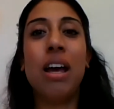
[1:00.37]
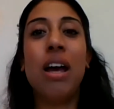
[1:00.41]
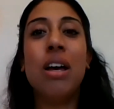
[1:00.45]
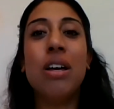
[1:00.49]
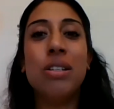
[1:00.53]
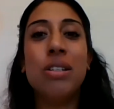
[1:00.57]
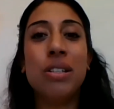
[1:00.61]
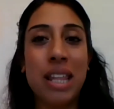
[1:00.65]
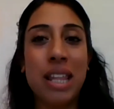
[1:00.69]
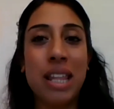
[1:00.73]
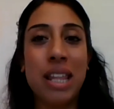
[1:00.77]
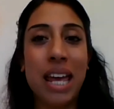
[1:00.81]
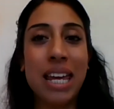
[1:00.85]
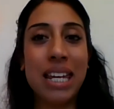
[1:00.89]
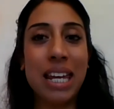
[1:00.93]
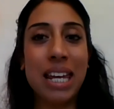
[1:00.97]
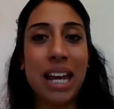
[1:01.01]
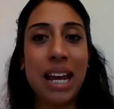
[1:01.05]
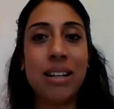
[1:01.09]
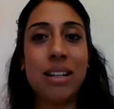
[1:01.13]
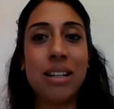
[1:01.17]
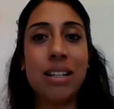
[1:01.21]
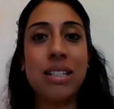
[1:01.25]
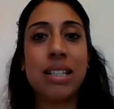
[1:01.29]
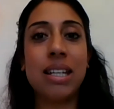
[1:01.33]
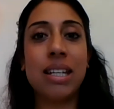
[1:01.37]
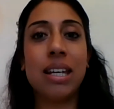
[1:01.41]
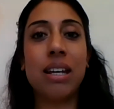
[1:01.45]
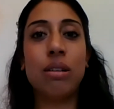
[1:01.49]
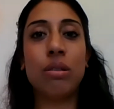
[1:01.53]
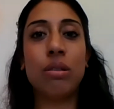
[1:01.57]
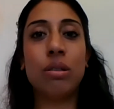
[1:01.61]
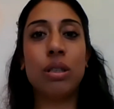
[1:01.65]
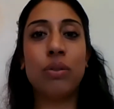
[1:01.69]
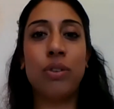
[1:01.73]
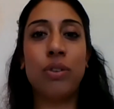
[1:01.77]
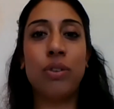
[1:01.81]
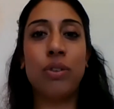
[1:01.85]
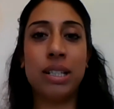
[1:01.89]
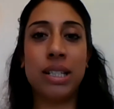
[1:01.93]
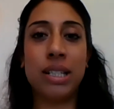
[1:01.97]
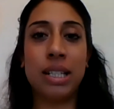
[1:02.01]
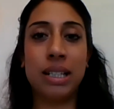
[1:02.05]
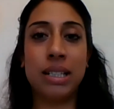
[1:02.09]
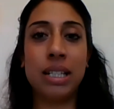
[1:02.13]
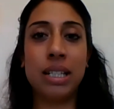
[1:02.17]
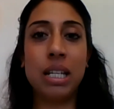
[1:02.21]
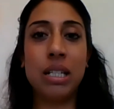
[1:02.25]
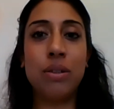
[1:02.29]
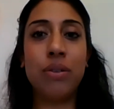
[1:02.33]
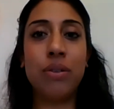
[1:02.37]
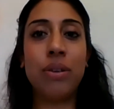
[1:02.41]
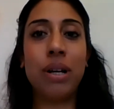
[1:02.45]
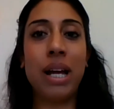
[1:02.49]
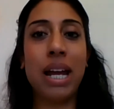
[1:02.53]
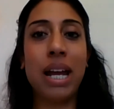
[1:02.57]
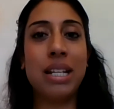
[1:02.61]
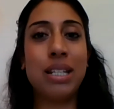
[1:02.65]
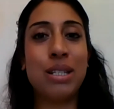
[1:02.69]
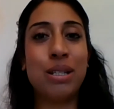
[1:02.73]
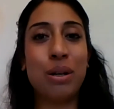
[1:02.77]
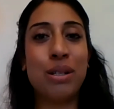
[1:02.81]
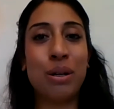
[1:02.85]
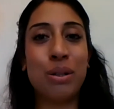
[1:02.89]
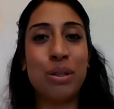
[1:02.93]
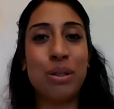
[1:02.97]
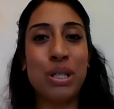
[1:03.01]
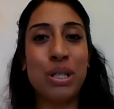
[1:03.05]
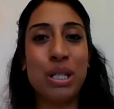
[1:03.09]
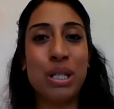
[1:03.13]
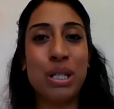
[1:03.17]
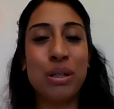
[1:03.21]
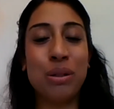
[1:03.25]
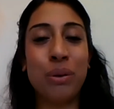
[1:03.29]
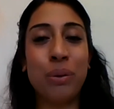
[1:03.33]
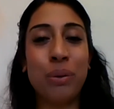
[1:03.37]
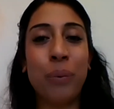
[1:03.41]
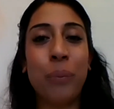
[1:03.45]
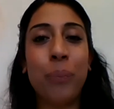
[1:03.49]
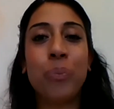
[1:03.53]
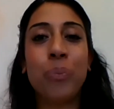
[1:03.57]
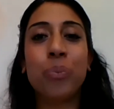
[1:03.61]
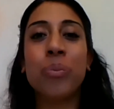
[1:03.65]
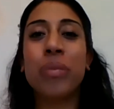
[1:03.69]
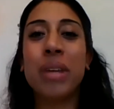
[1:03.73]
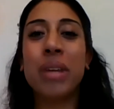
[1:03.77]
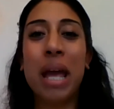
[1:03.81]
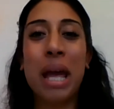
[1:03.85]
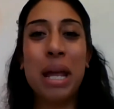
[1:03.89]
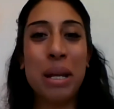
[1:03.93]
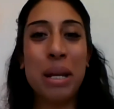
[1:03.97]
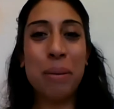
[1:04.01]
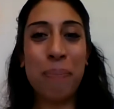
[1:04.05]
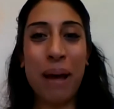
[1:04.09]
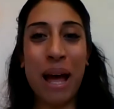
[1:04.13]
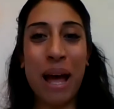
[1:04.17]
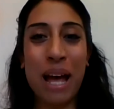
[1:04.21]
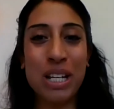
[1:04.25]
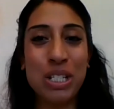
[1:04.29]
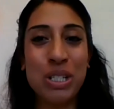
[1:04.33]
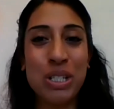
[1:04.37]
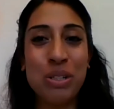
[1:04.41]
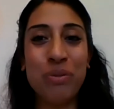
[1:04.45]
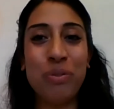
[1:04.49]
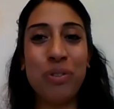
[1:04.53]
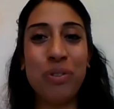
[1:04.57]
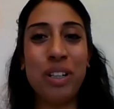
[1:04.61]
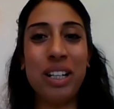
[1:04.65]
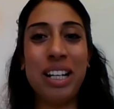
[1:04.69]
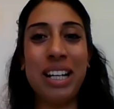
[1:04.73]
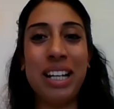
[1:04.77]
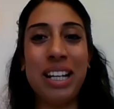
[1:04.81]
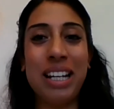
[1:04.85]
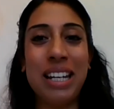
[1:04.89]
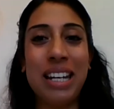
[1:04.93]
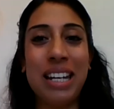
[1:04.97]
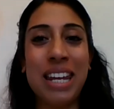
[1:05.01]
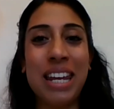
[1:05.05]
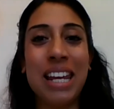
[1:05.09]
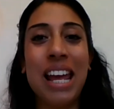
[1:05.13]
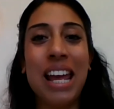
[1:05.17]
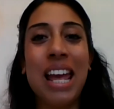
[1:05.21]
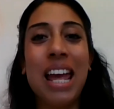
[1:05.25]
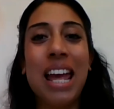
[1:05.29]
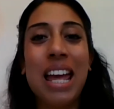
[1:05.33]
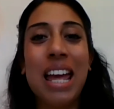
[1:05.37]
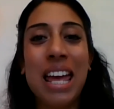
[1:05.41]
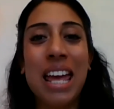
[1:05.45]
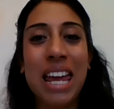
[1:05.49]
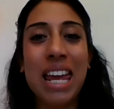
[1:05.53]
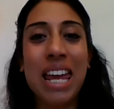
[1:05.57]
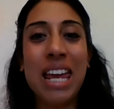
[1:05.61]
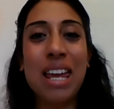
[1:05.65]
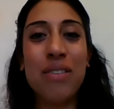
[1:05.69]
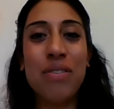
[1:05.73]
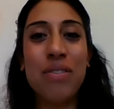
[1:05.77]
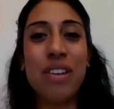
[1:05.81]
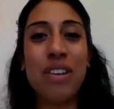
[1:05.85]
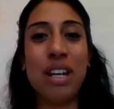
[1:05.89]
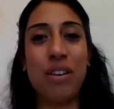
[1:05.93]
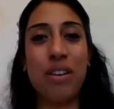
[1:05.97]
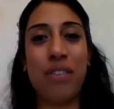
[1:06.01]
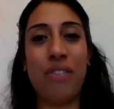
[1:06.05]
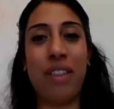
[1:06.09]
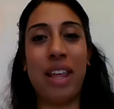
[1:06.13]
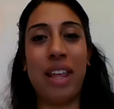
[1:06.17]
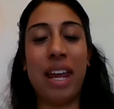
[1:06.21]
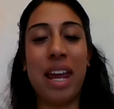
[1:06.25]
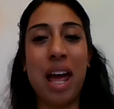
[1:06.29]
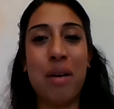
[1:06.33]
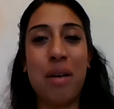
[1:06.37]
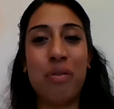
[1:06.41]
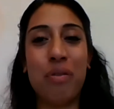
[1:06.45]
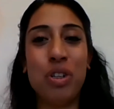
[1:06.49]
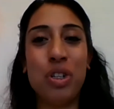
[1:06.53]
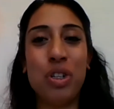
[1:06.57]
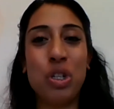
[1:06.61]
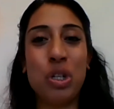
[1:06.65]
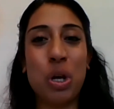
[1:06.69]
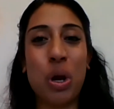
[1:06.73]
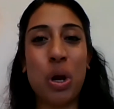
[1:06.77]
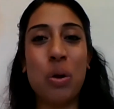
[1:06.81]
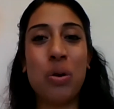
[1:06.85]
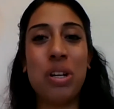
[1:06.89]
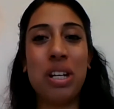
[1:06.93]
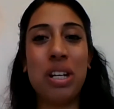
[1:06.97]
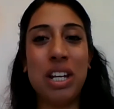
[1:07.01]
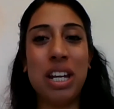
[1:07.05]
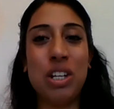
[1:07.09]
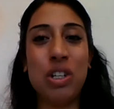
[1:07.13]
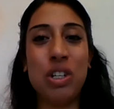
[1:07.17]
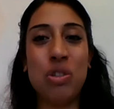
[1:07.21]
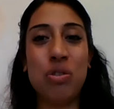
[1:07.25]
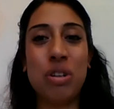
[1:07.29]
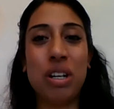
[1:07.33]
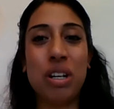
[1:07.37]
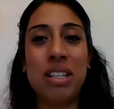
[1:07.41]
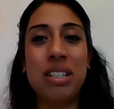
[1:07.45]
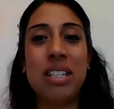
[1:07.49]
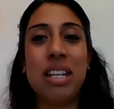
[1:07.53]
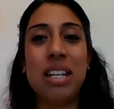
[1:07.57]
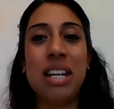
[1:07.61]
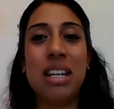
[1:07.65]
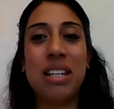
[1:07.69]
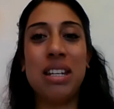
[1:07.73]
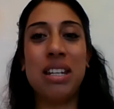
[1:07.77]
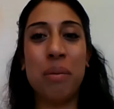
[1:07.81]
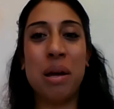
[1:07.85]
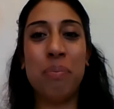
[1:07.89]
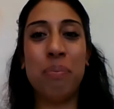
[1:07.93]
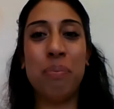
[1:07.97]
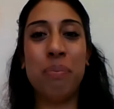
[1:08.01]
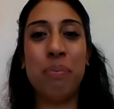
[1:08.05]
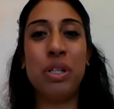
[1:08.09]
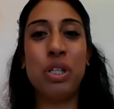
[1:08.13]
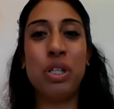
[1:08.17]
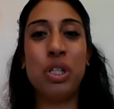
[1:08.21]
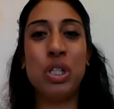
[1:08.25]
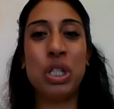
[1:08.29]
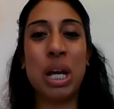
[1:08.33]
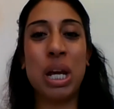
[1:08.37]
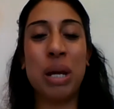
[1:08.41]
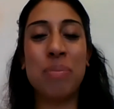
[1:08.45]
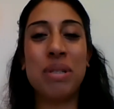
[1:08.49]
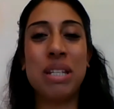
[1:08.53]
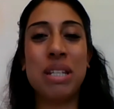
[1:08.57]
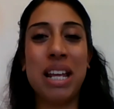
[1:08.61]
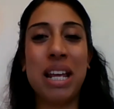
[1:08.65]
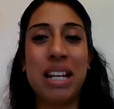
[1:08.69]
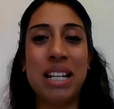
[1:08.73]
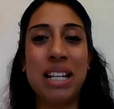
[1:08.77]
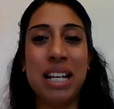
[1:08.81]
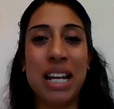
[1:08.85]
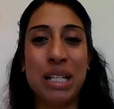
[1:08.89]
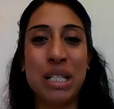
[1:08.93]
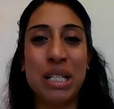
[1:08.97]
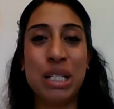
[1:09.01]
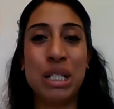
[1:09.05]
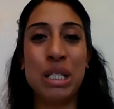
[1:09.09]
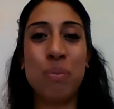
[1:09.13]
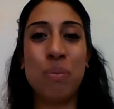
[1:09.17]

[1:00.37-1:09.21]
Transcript: so they gain the skills for a successful head start to school and passion for learning, even if they haven't shown an interest in numbers, shapes, and letters